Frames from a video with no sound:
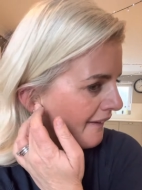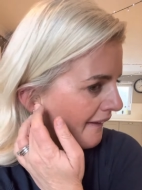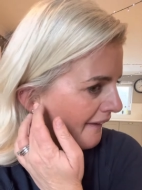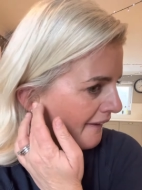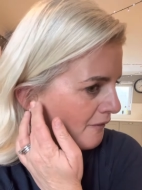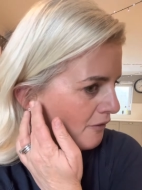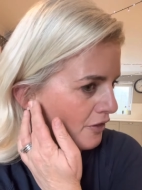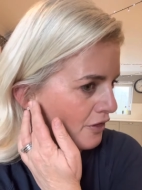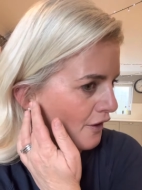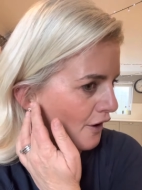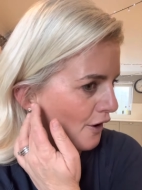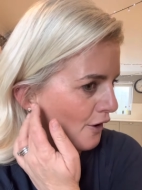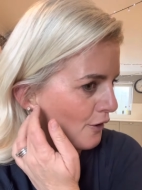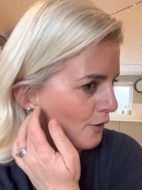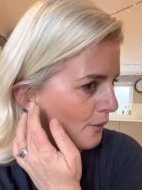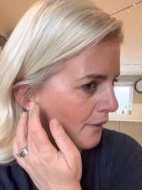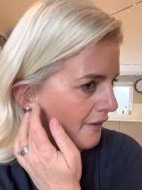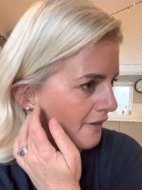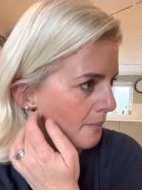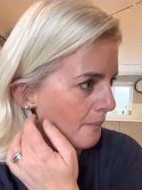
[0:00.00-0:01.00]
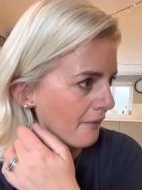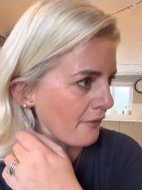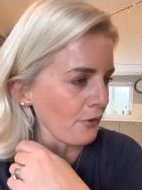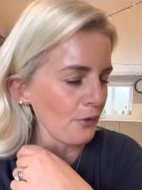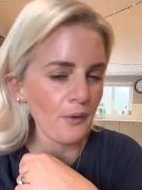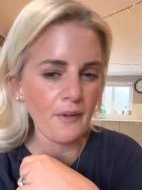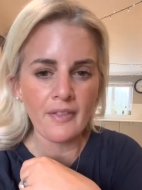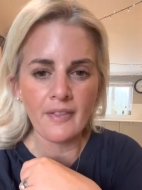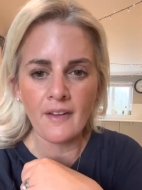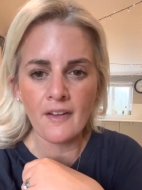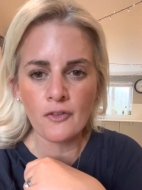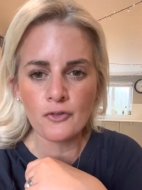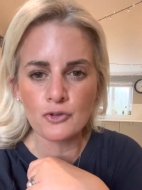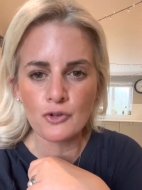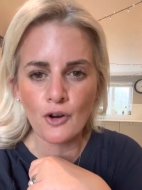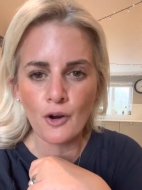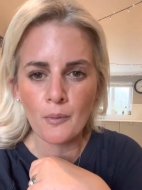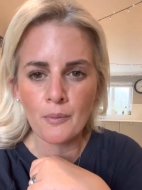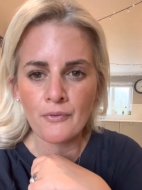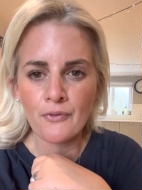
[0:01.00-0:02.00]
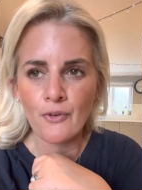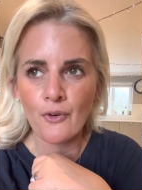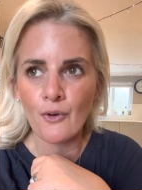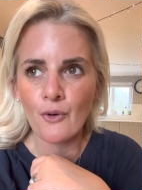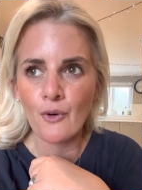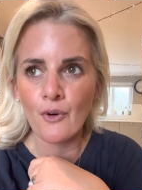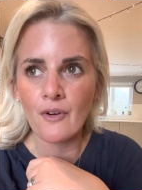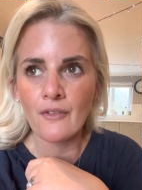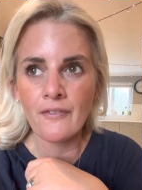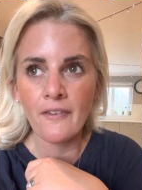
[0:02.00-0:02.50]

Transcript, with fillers: Even though he's been doing this job for